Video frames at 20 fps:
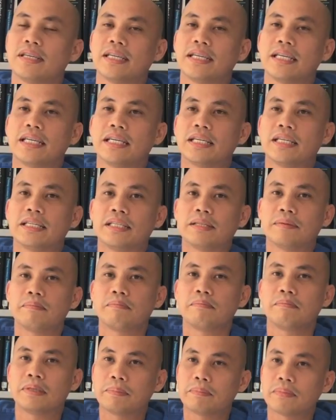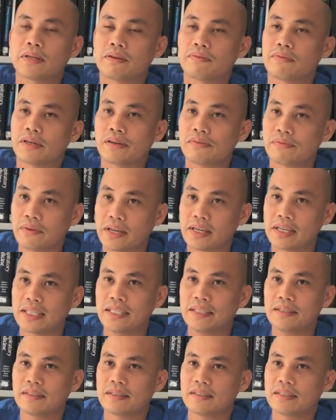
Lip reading: and the people are very friendly.